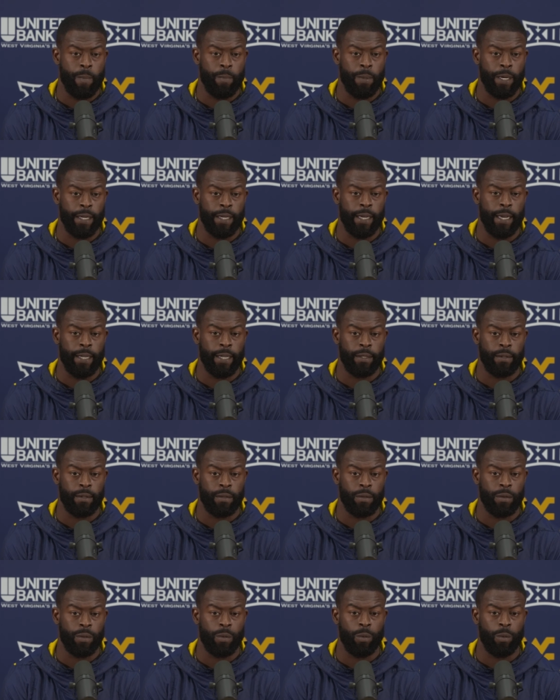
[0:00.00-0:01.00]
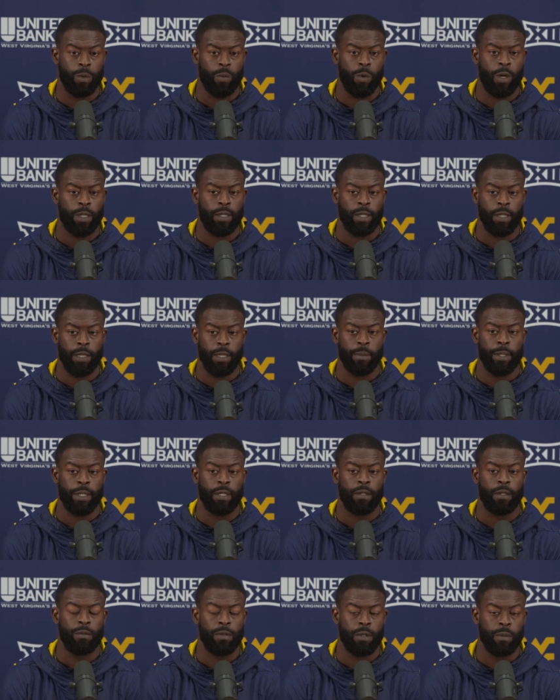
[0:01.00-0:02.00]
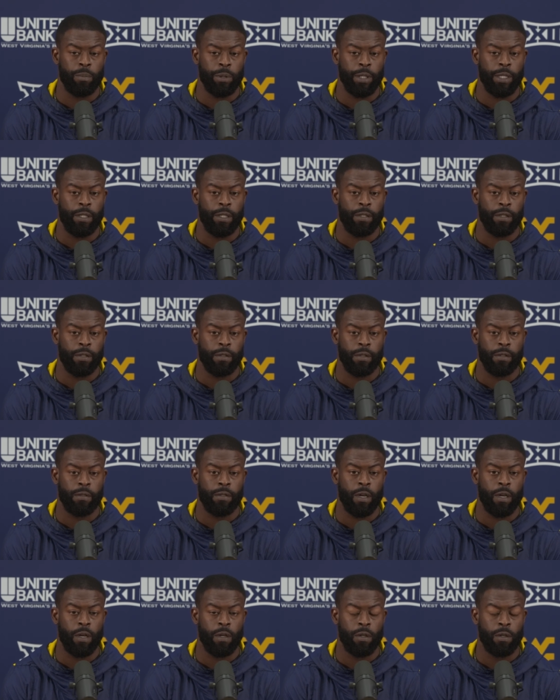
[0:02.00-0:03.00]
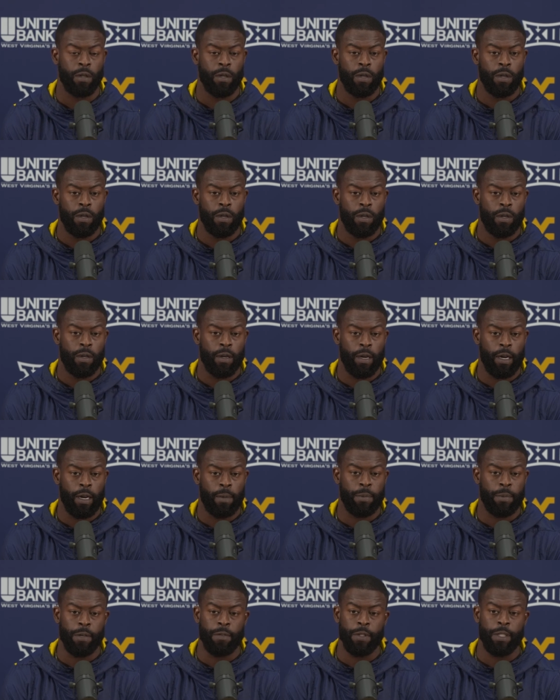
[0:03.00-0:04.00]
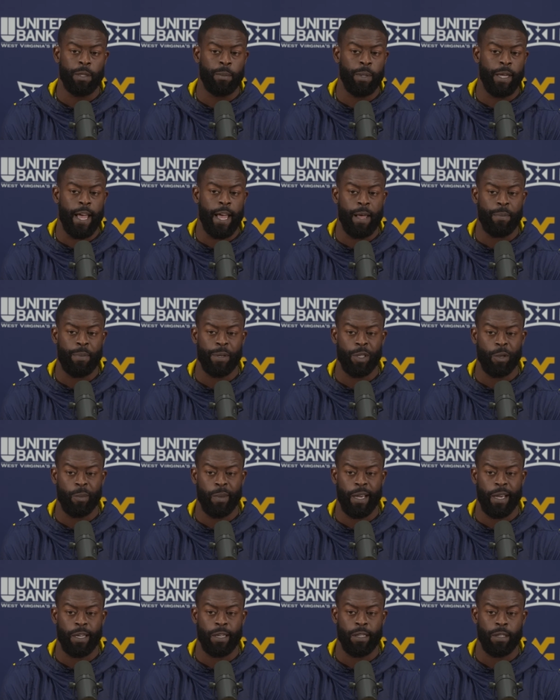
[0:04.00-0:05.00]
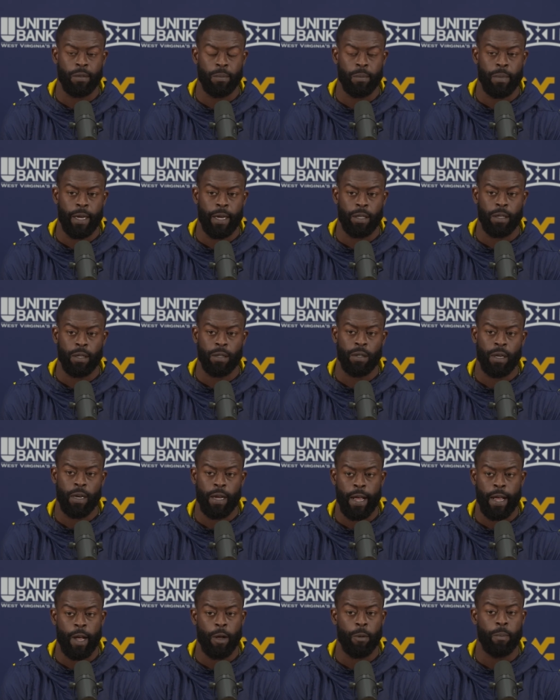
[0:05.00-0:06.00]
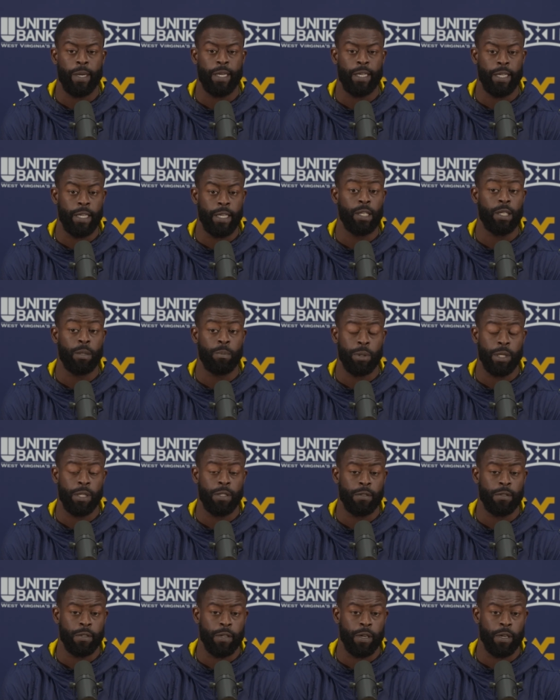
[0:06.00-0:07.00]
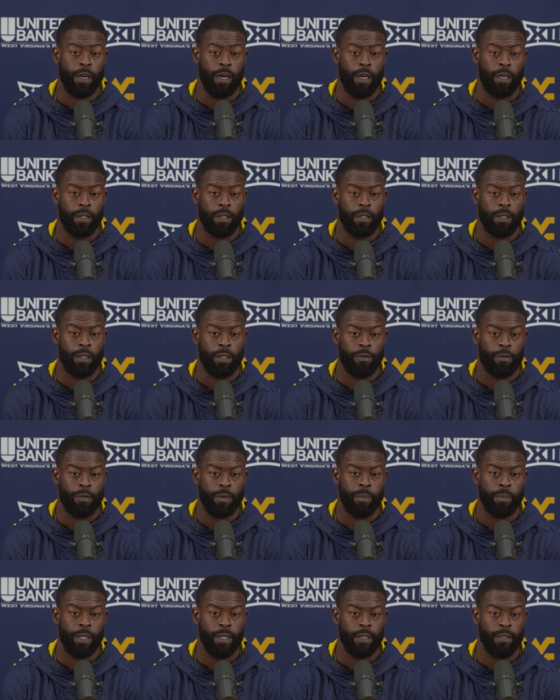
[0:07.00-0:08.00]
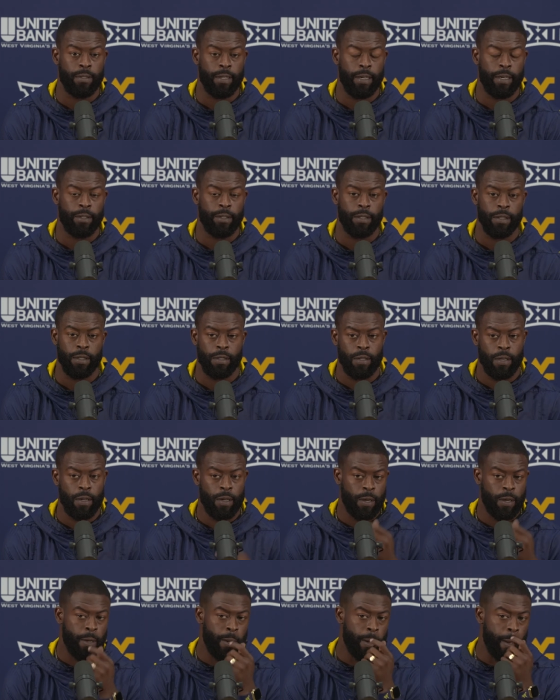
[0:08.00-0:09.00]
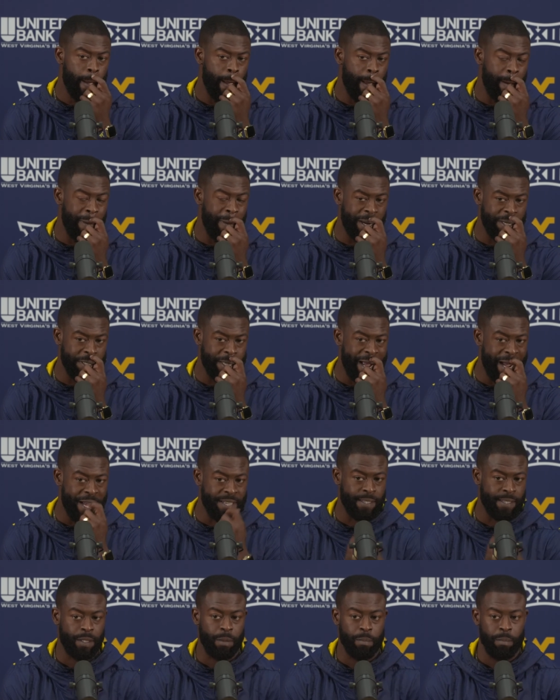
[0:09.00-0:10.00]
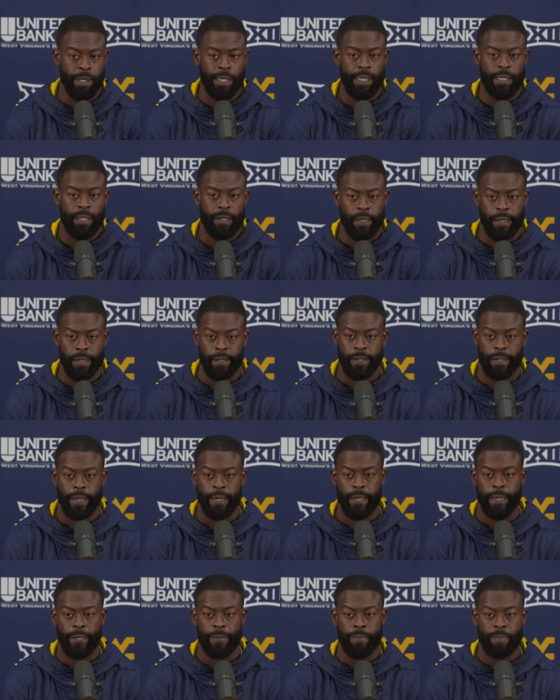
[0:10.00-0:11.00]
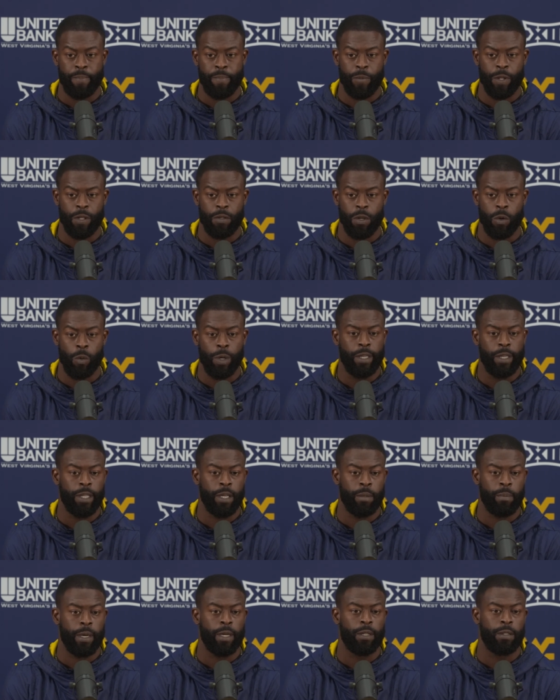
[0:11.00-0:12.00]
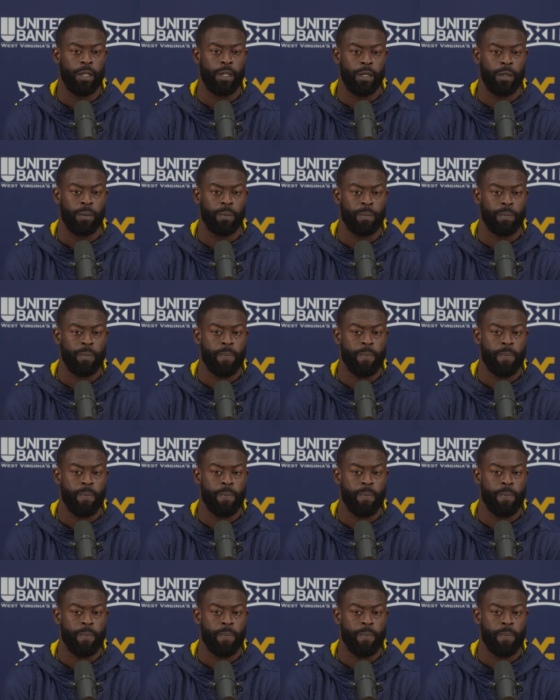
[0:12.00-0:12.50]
But again, we're wanting to limit completions. And so I'm never going to be happy no matter how many incompletions there are. For me, the standard is about as high as it can be. And so we can get better there.